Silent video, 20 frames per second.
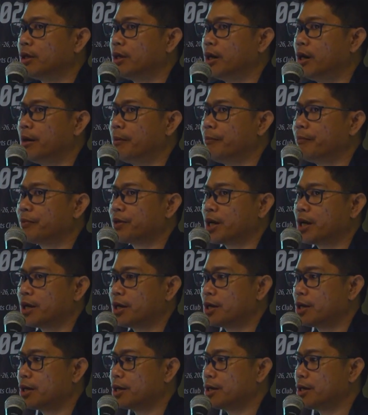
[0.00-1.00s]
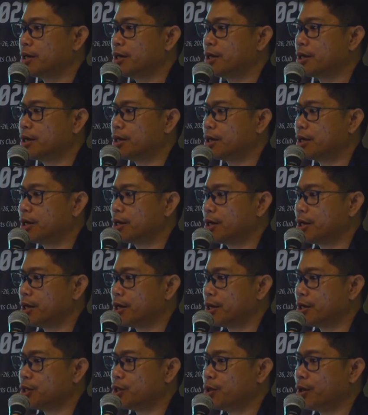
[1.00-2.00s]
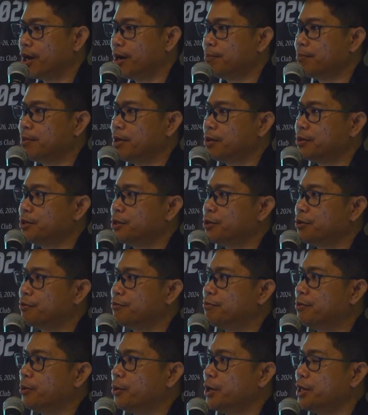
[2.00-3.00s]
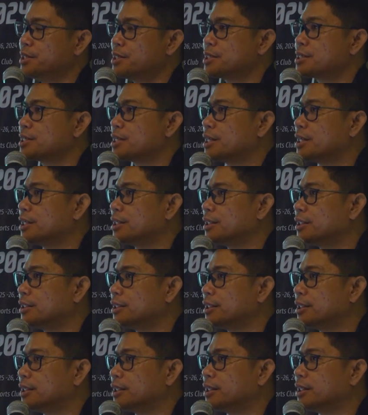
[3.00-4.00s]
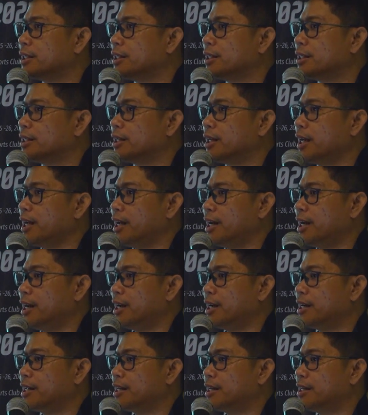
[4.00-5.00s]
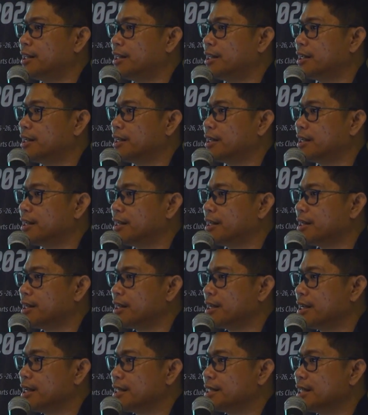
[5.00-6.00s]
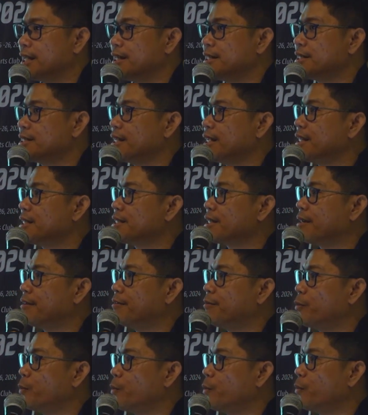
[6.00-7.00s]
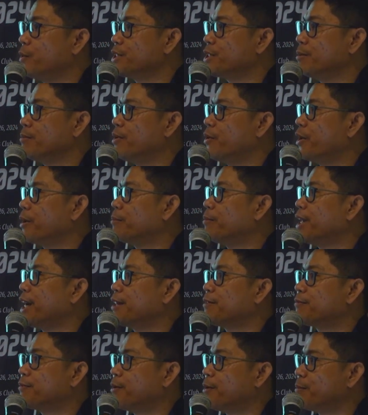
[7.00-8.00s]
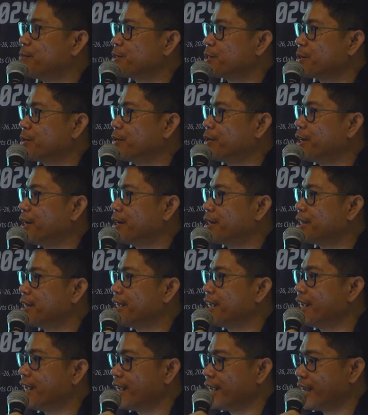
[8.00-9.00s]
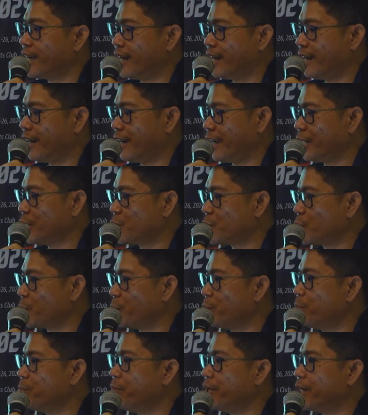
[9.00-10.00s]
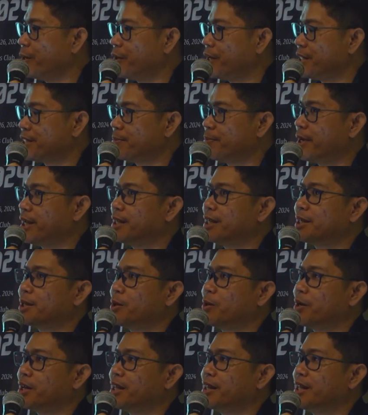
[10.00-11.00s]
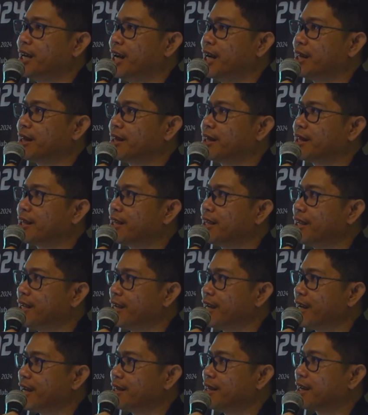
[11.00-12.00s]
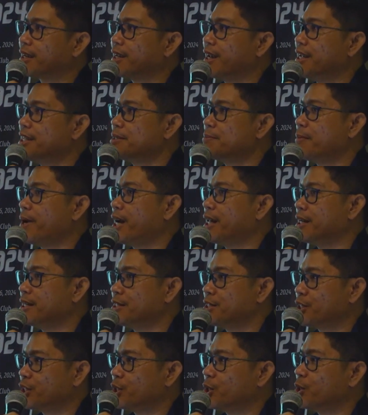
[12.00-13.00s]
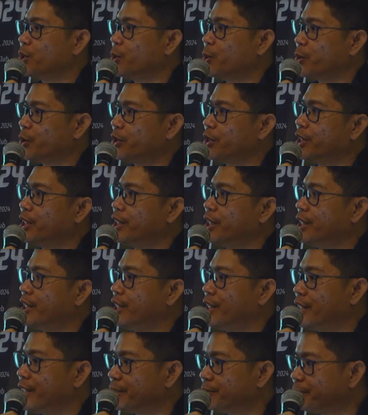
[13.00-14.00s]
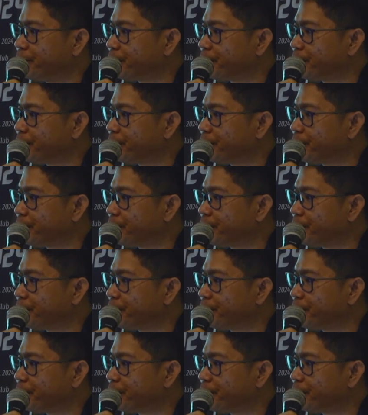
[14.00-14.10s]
um, you upload your voice, and since it's a whistleblowing platform, so it should be, or it's mandatory that the case manager or the